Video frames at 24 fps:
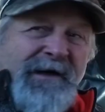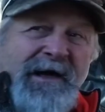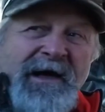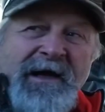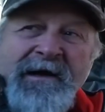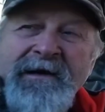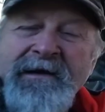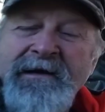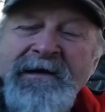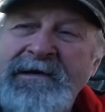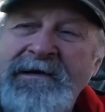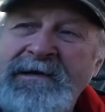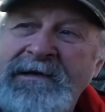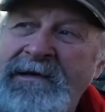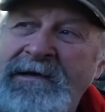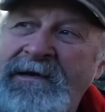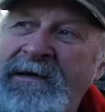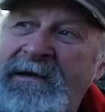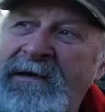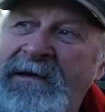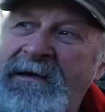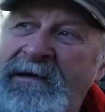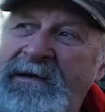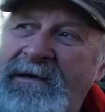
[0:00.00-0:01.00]
but
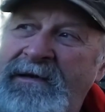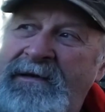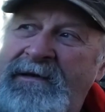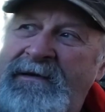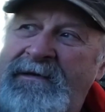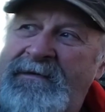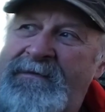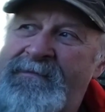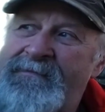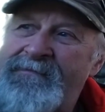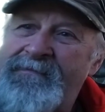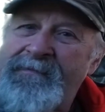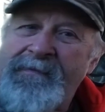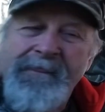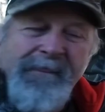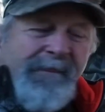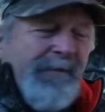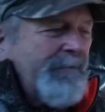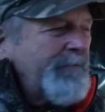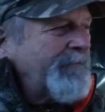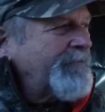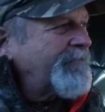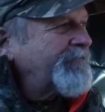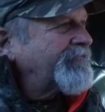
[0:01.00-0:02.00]
I had my share of
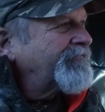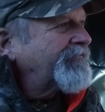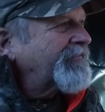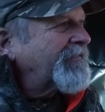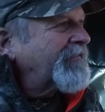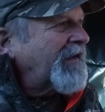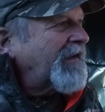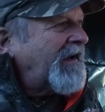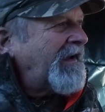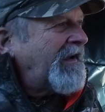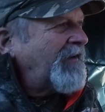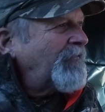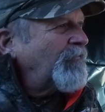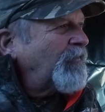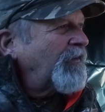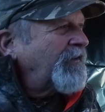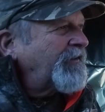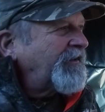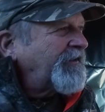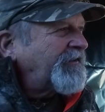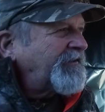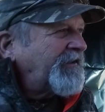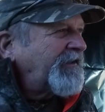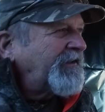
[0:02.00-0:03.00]
that happen. I had
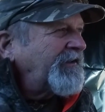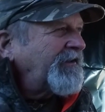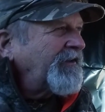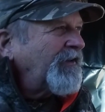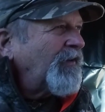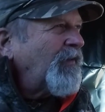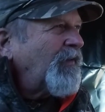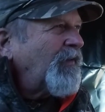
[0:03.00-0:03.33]
one that didn't